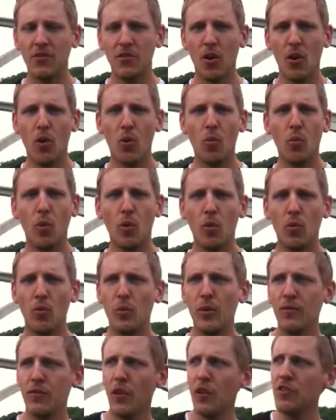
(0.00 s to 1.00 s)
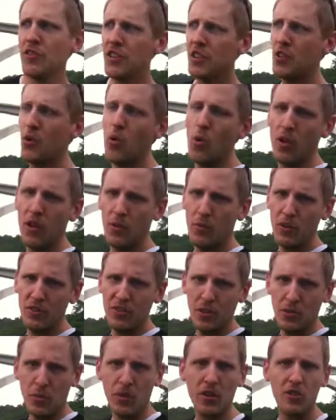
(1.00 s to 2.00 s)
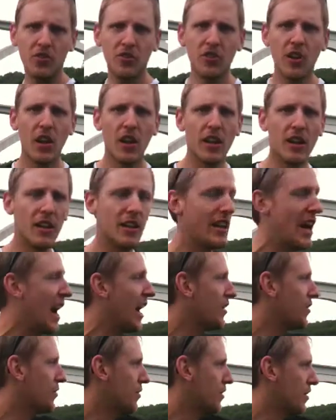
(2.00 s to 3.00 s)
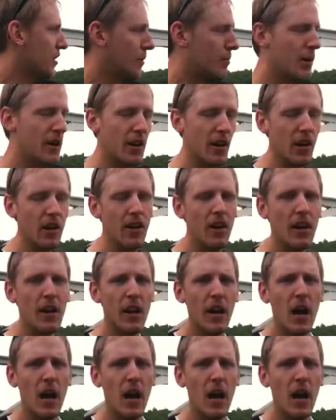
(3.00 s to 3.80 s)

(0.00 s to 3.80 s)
So we're reversing the order. Originally we were going to start it in Nashville up here,